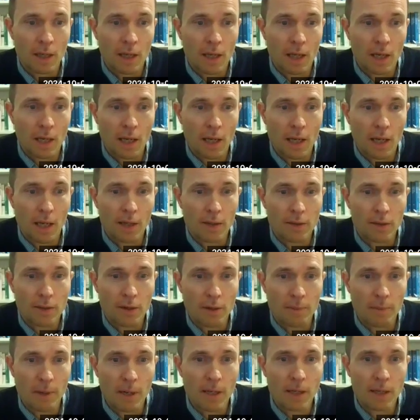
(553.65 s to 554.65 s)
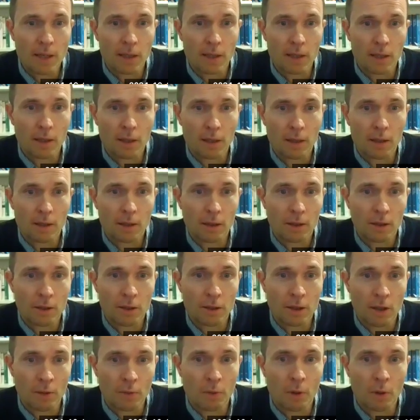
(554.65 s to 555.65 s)
So they're making,
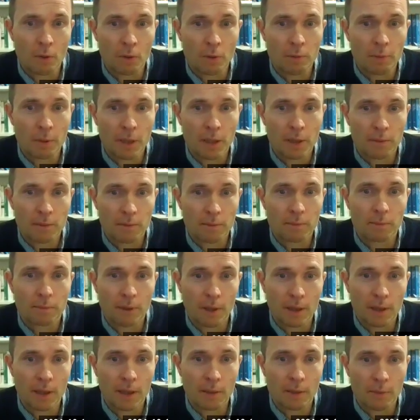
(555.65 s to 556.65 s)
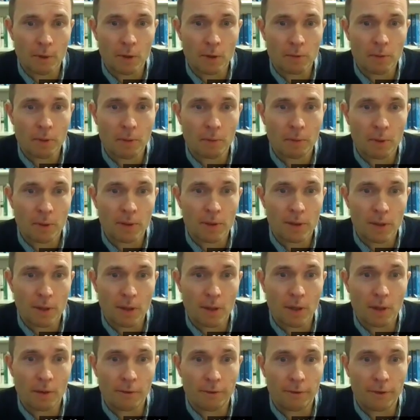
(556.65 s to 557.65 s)
what would be, I think most people
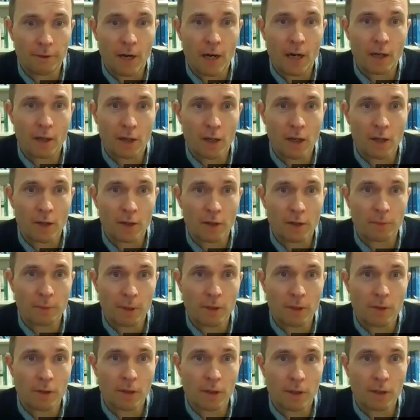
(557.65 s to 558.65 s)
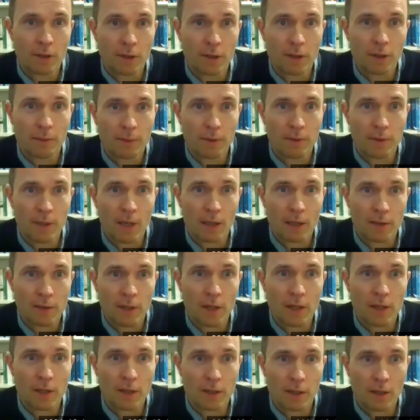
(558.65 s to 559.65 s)
consider a fair contribution in terms of
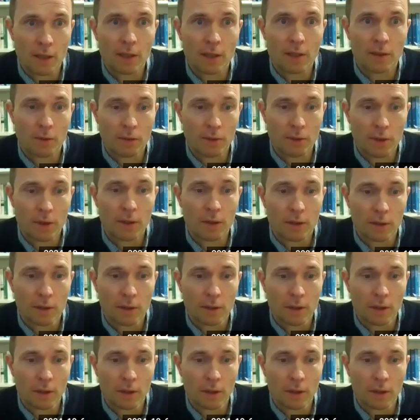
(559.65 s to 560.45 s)
taxation, like other